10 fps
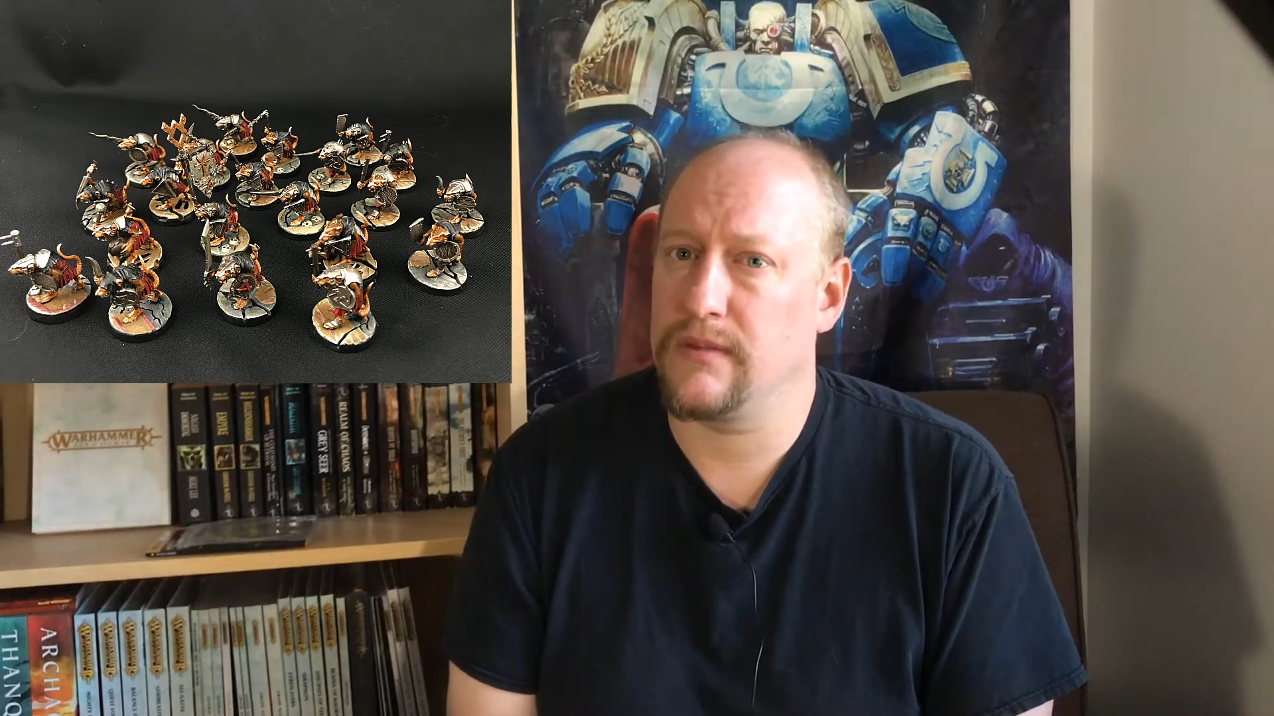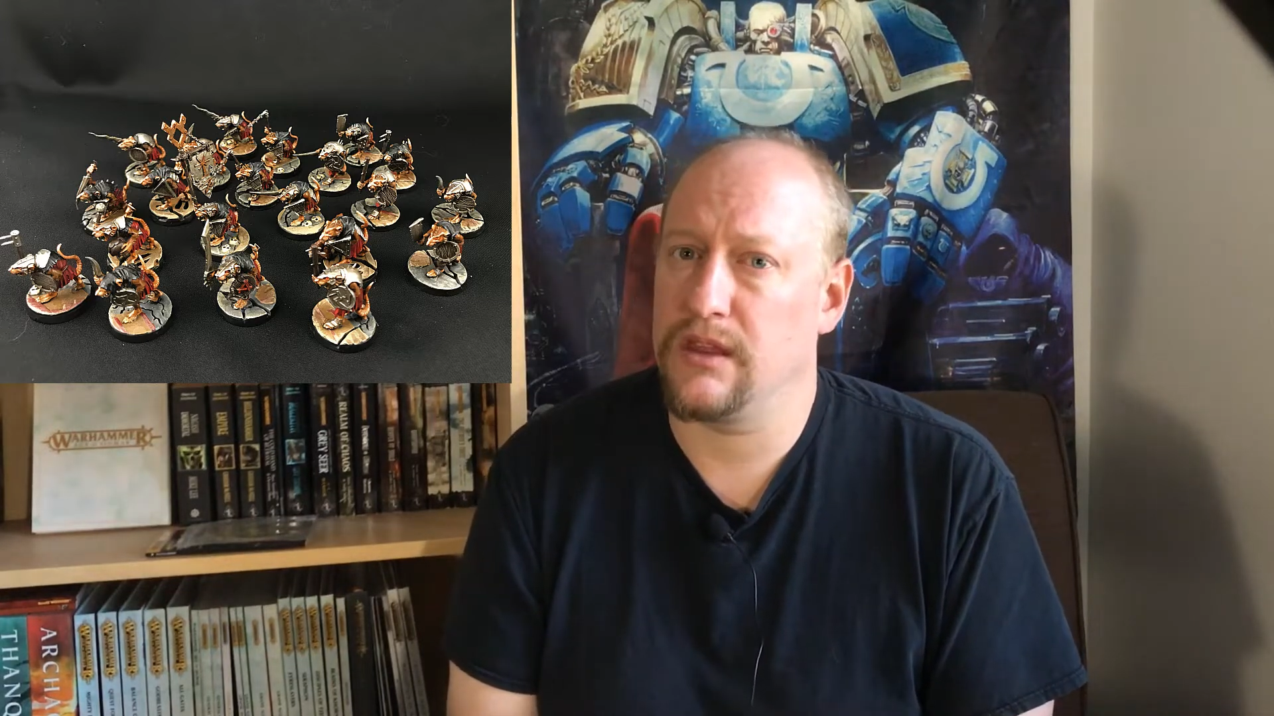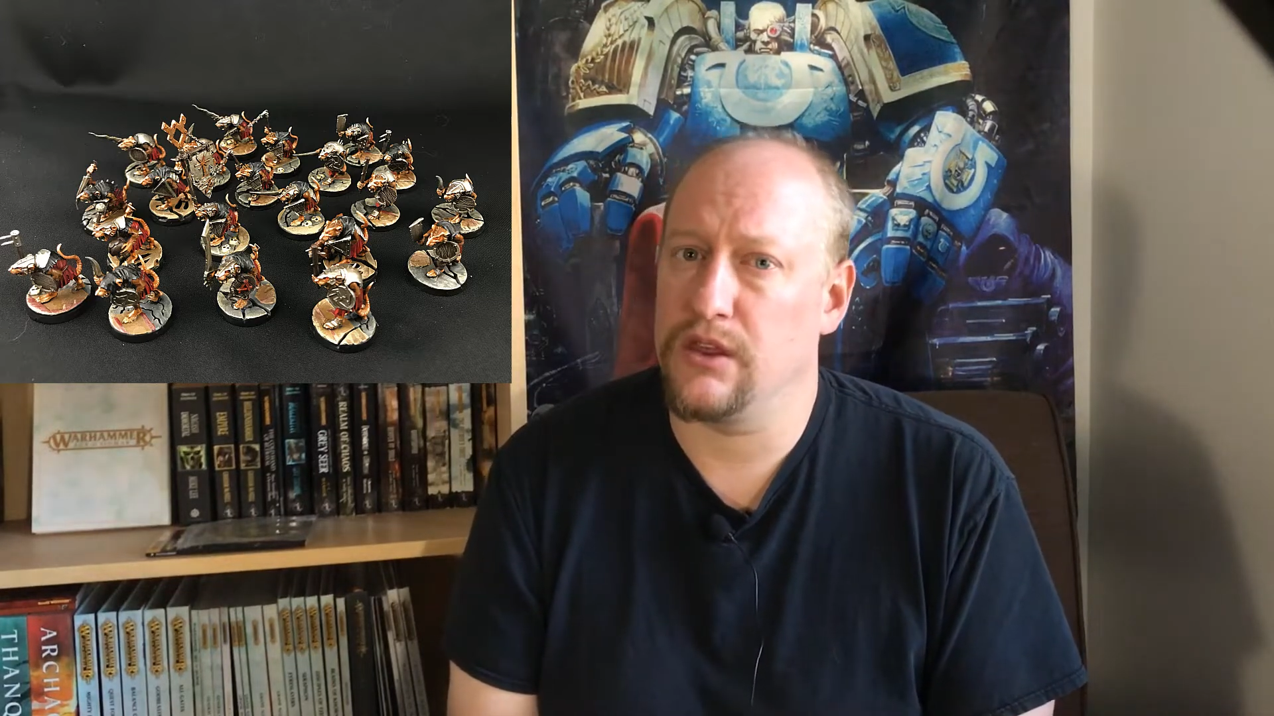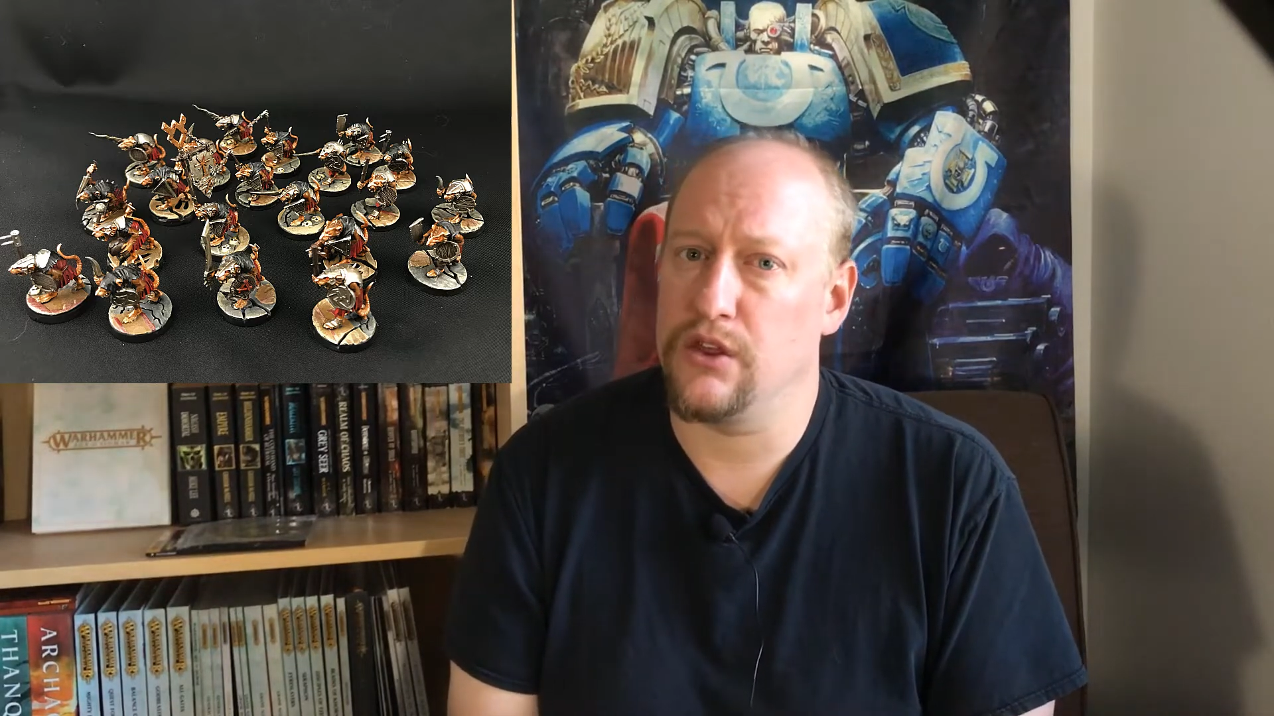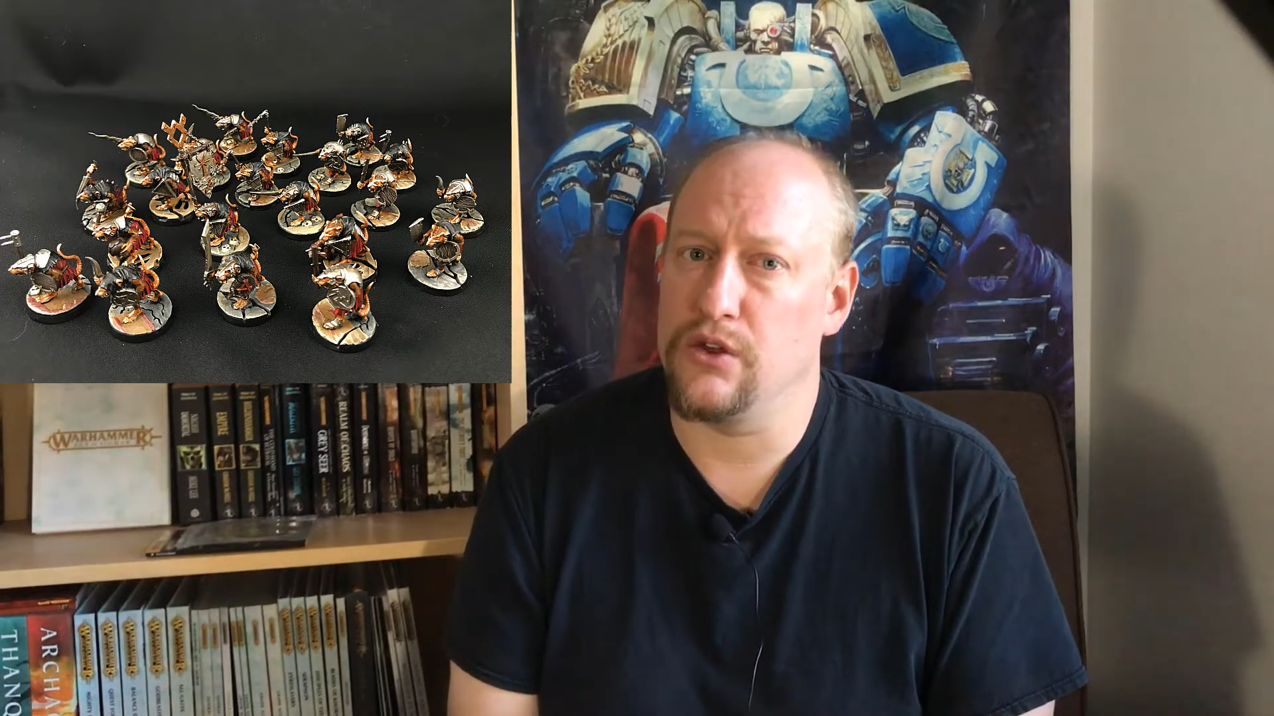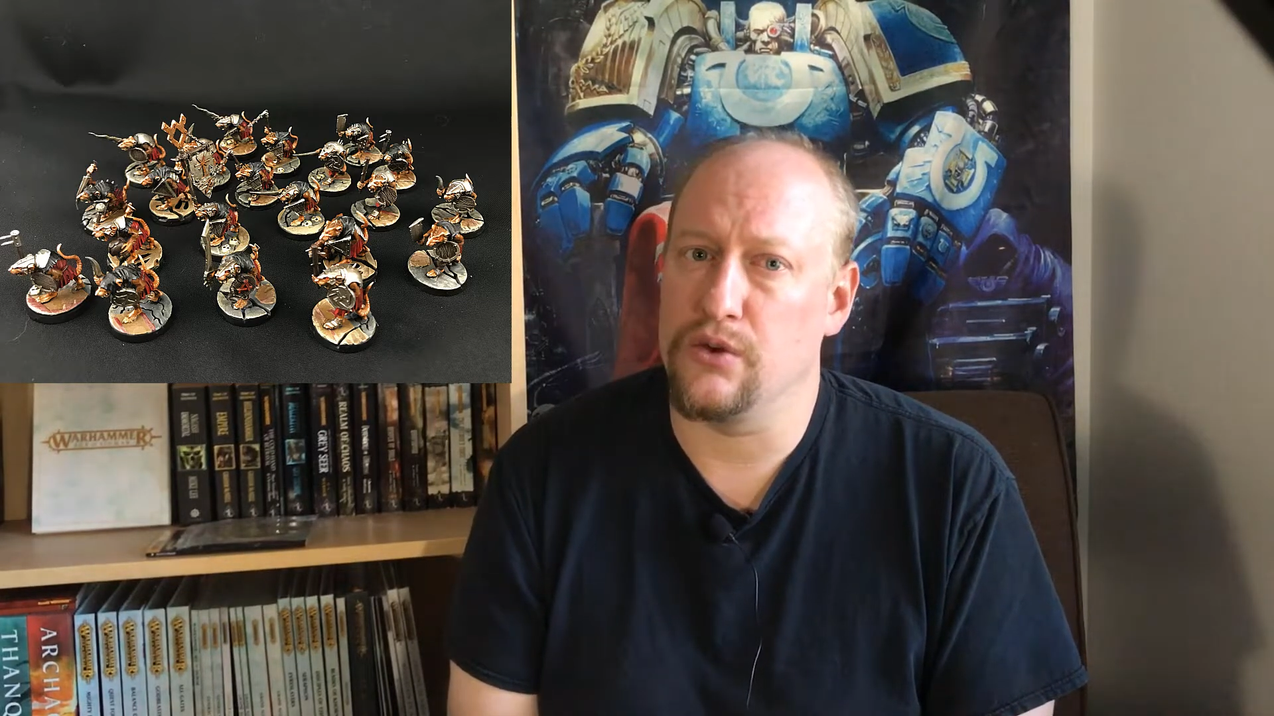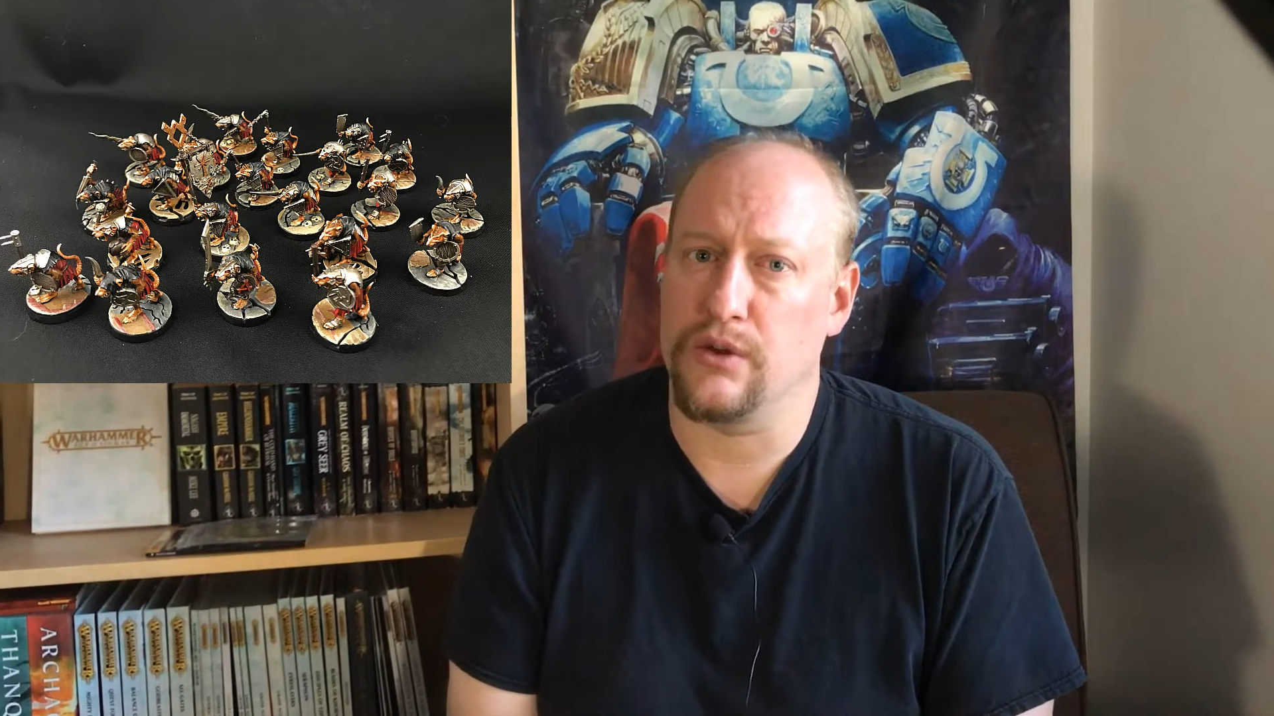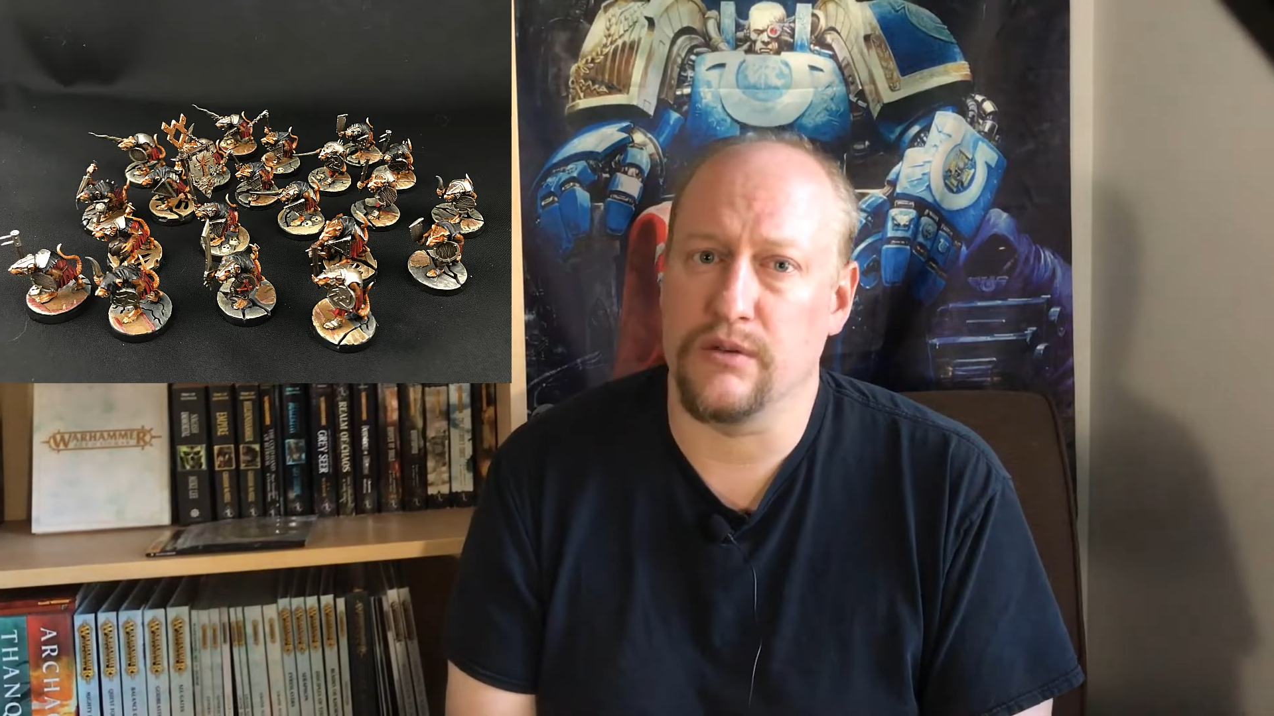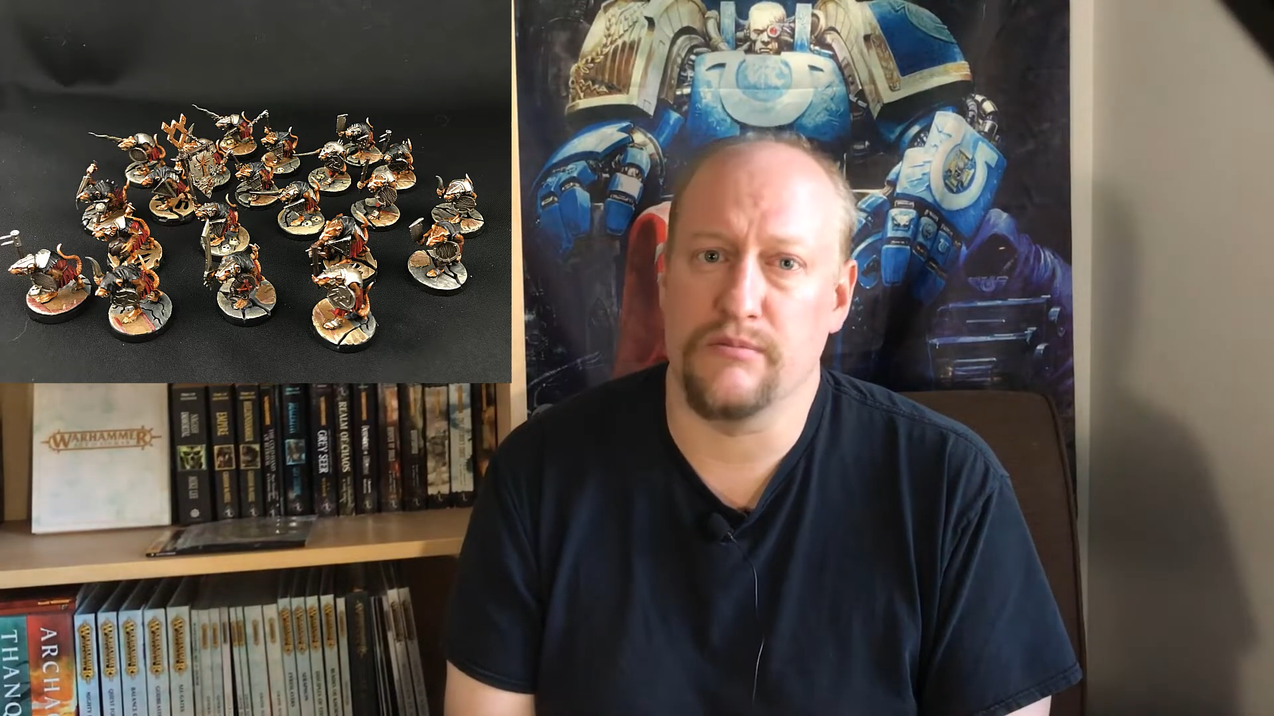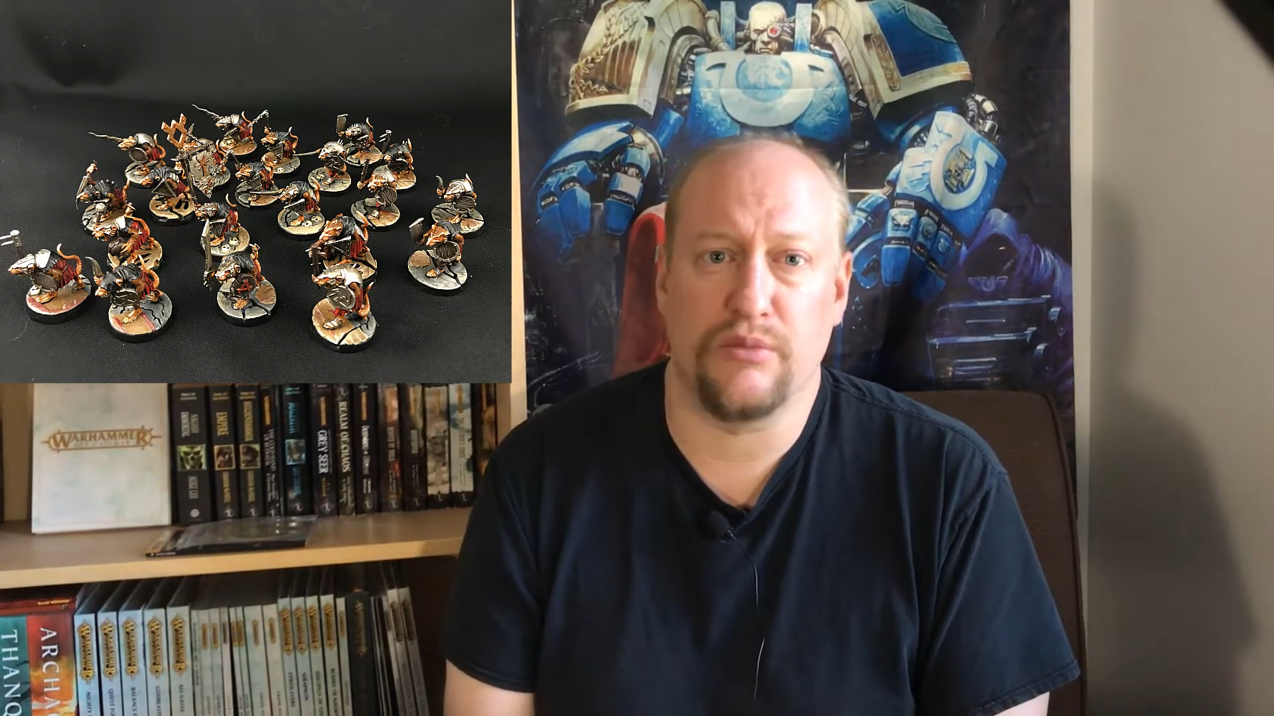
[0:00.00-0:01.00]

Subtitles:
you can